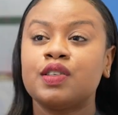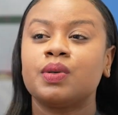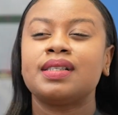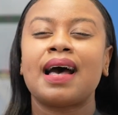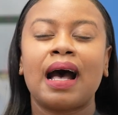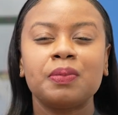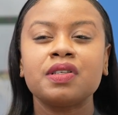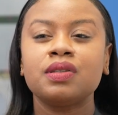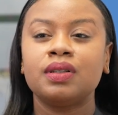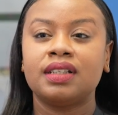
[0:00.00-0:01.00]
So it's
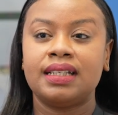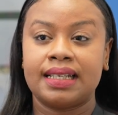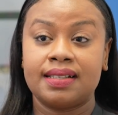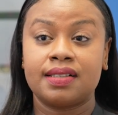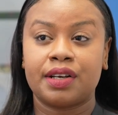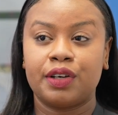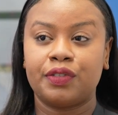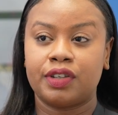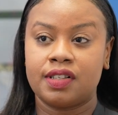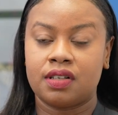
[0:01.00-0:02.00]
absolutely necessary
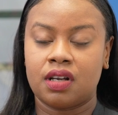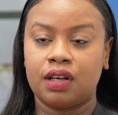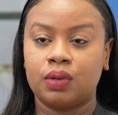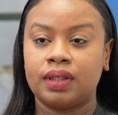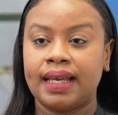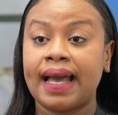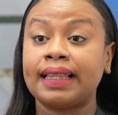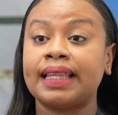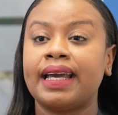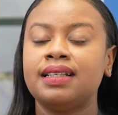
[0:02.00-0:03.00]
for us to not only
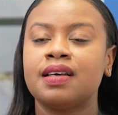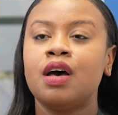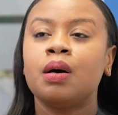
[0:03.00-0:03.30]
highlight,